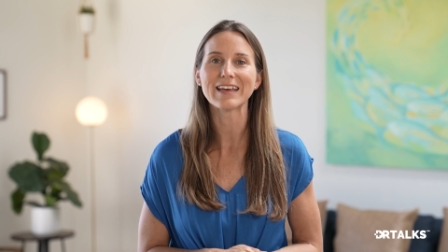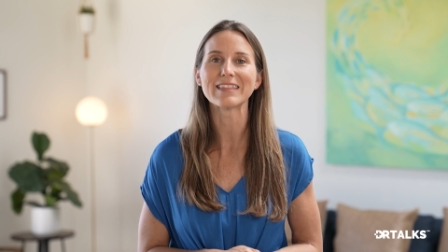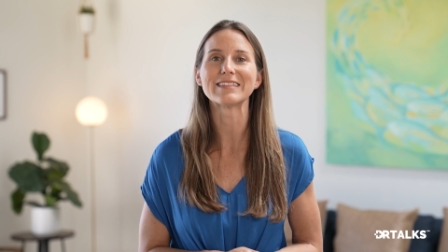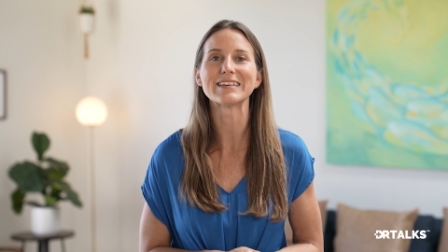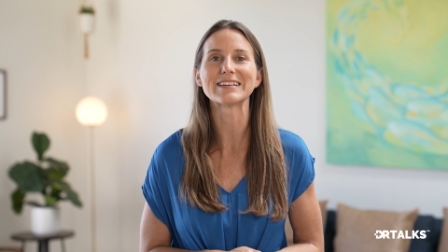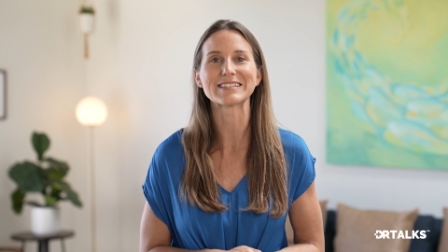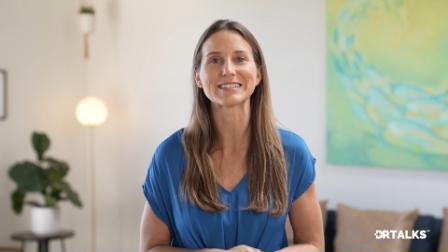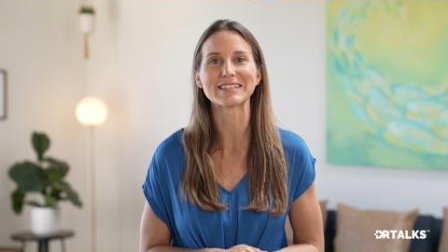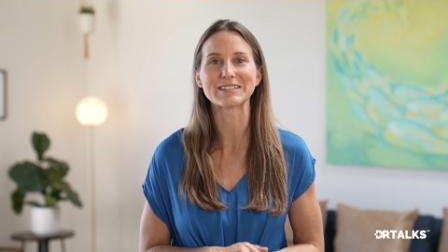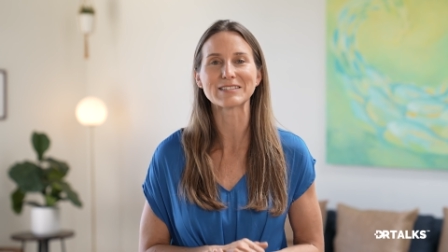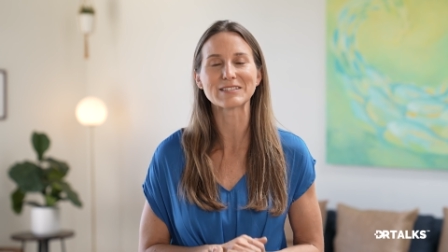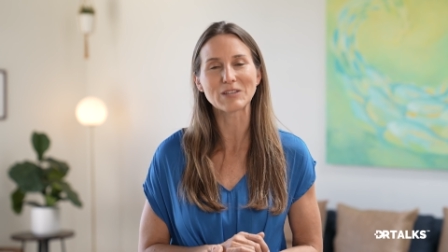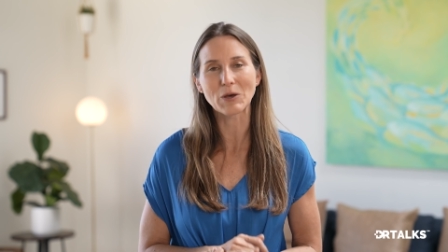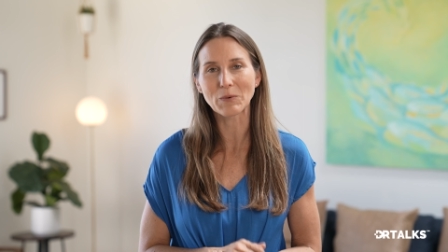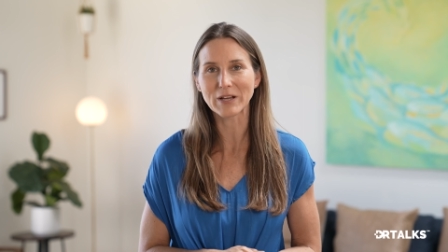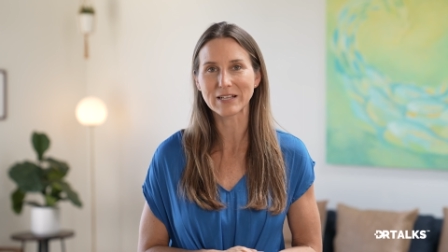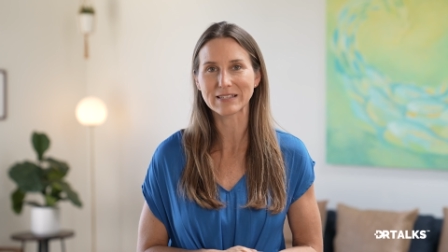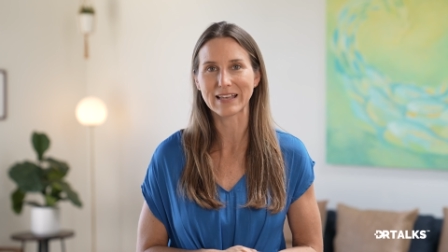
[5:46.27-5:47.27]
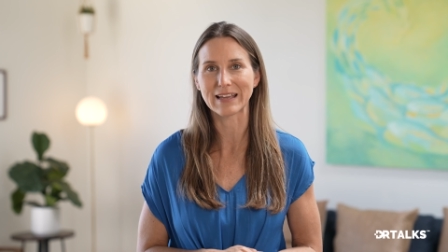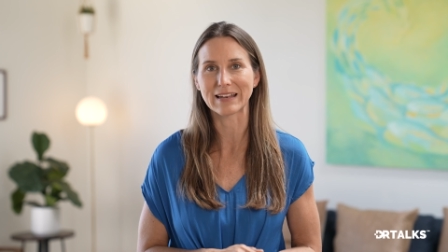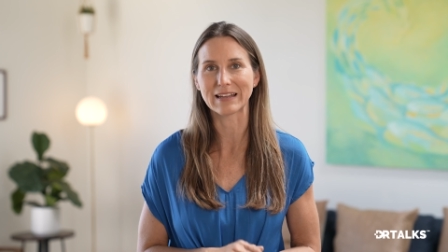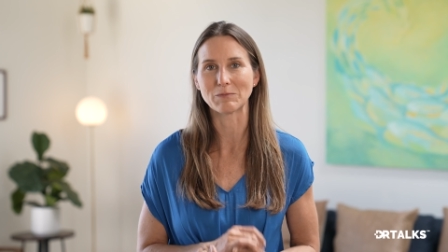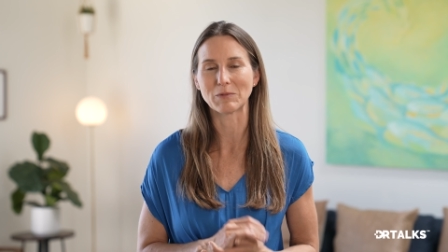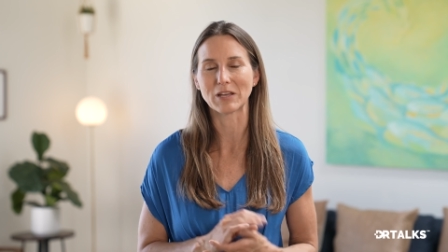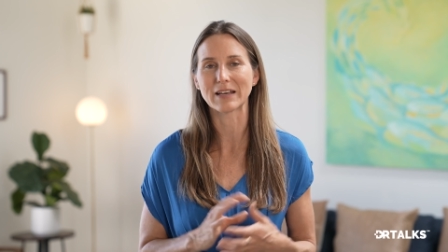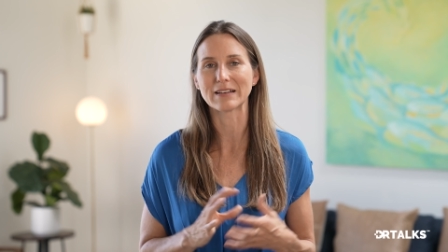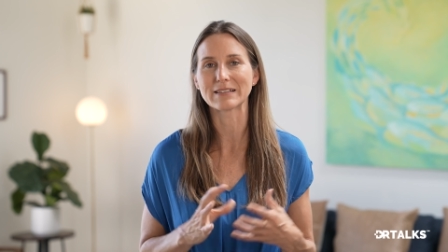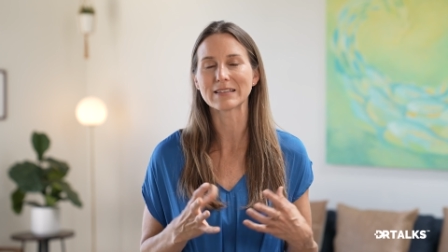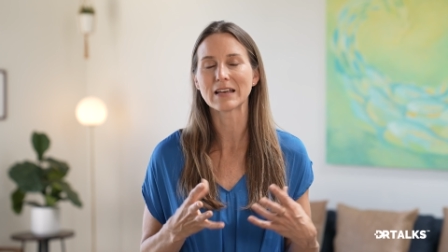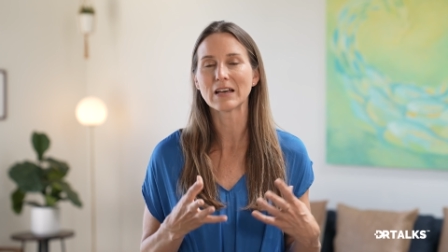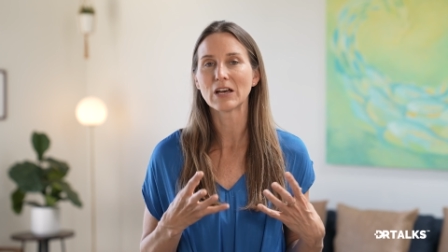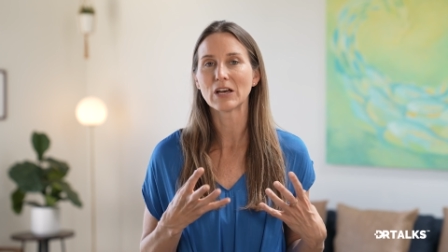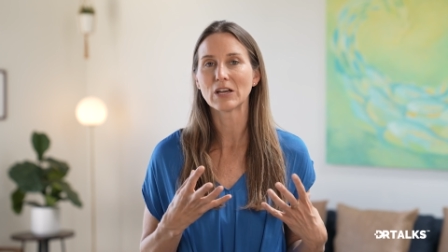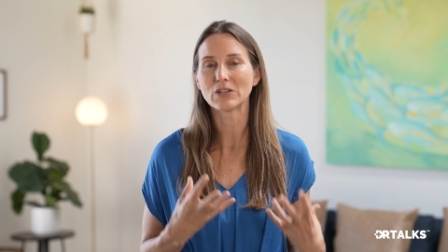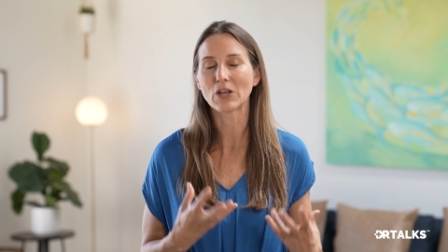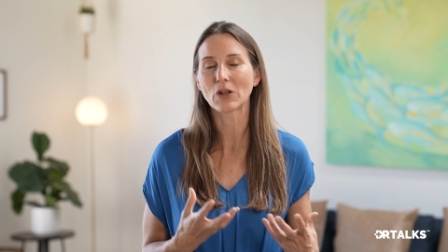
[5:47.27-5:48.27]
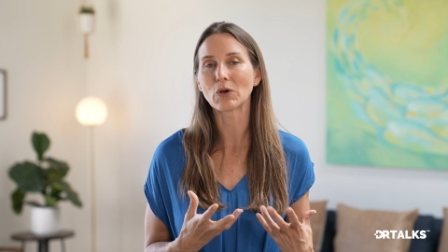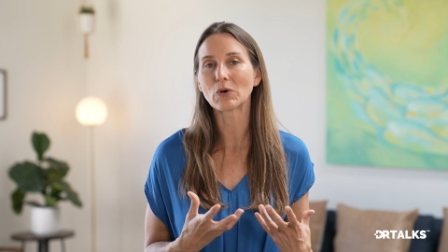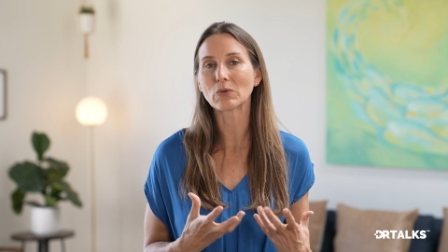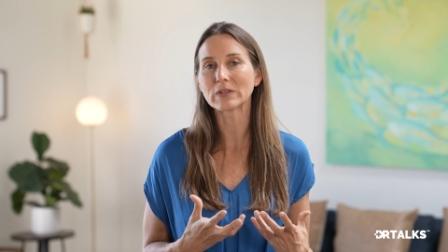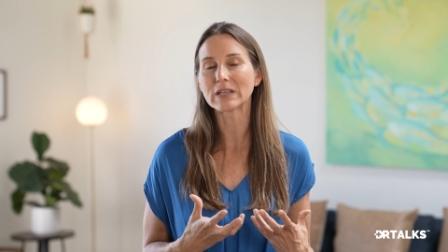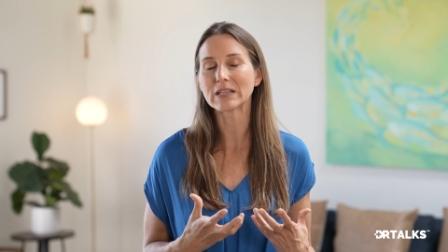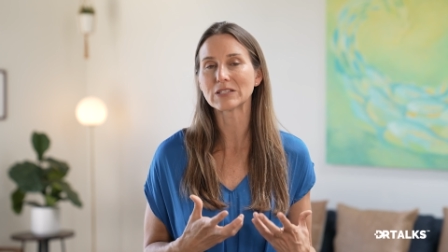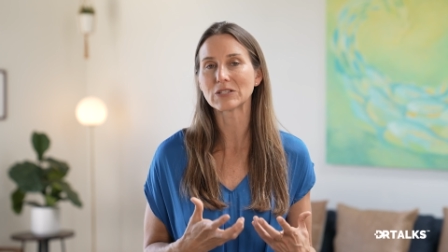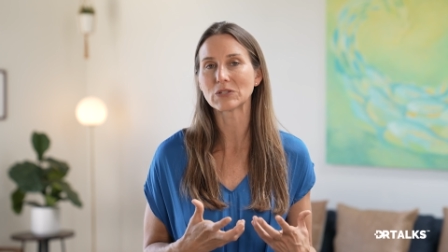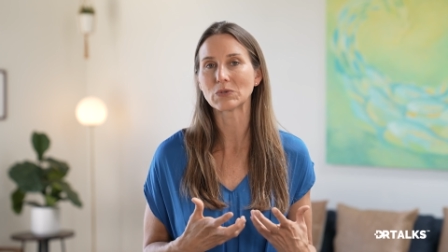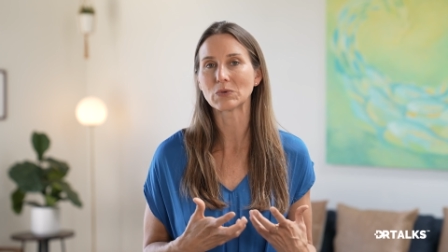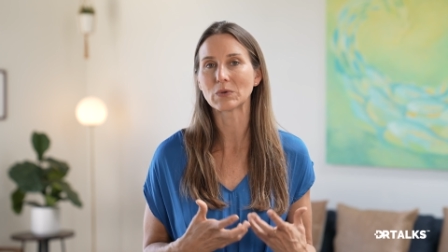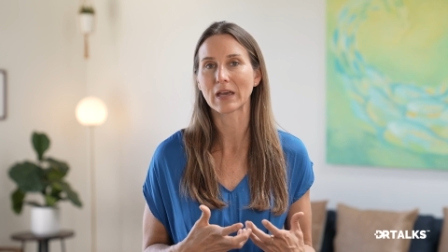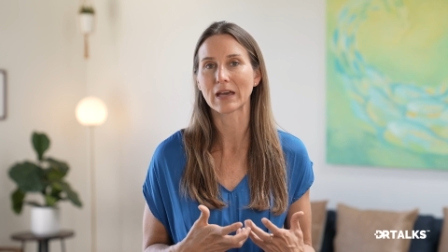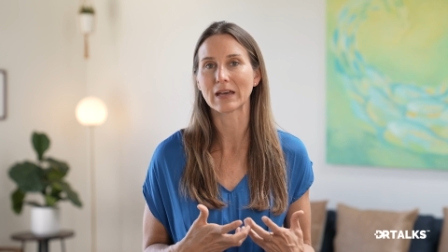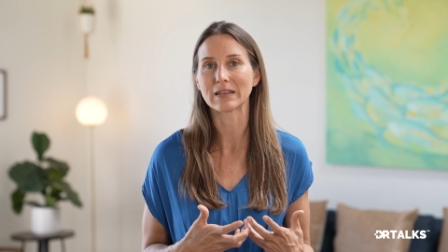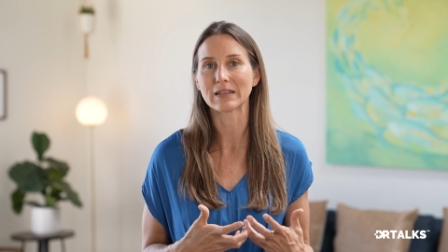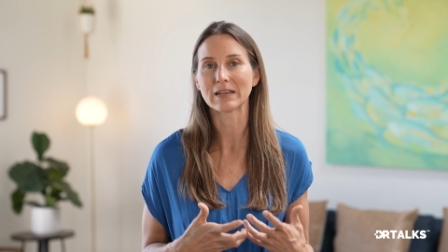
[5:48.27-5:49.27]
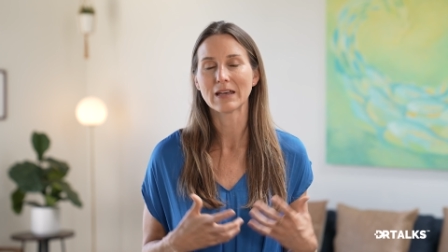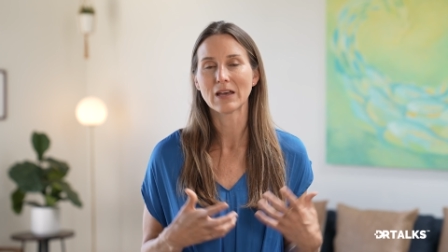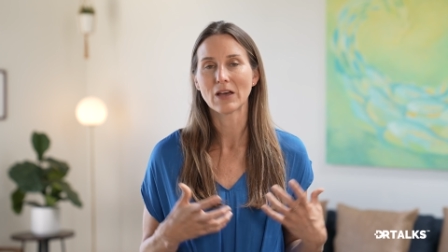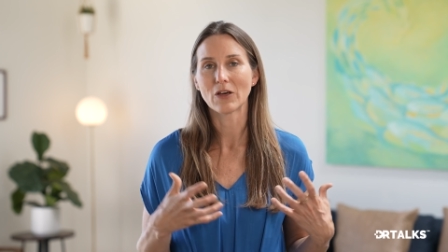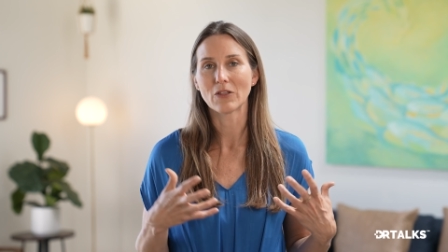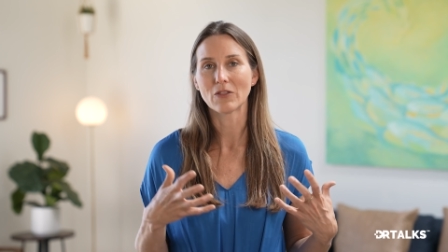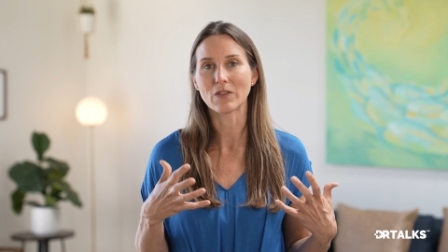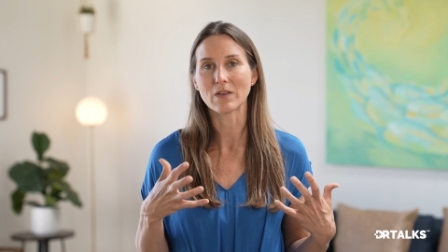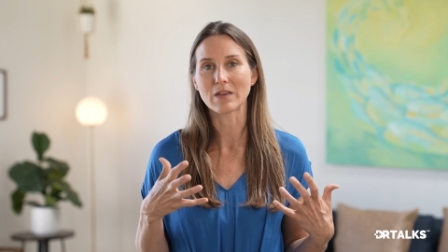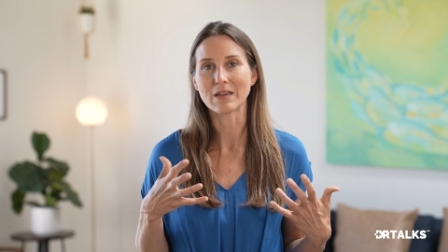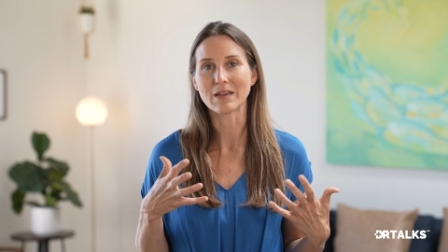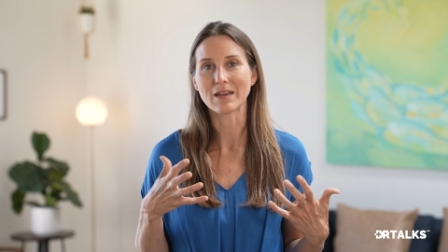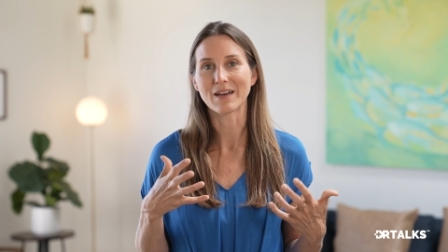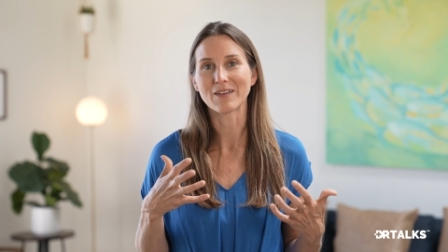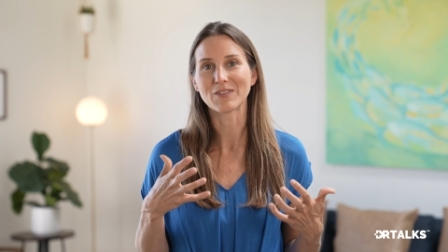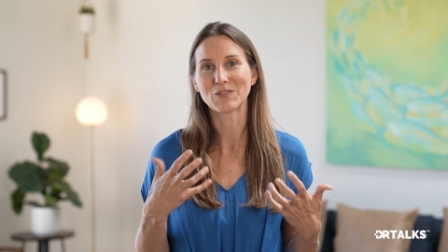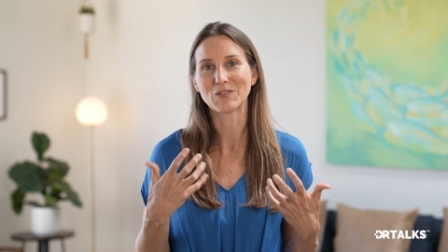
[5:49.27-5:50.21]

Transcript: This is so exciting because not only do you get the